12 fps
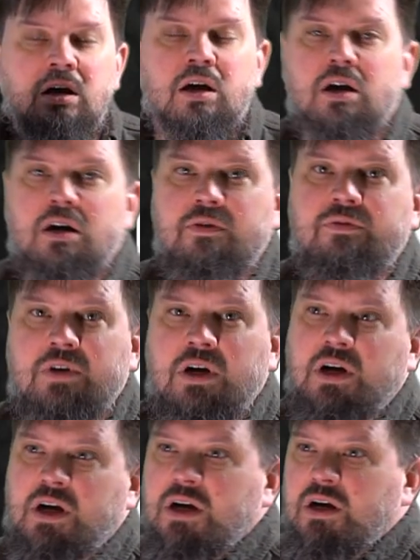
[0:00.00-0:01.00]
of
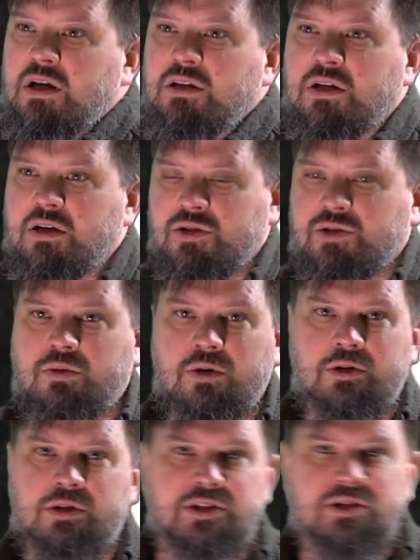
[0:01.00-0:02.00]
a
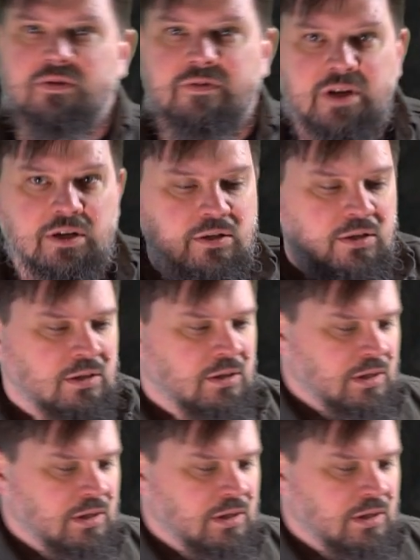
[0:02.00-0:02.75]
longsword or at least a fetter.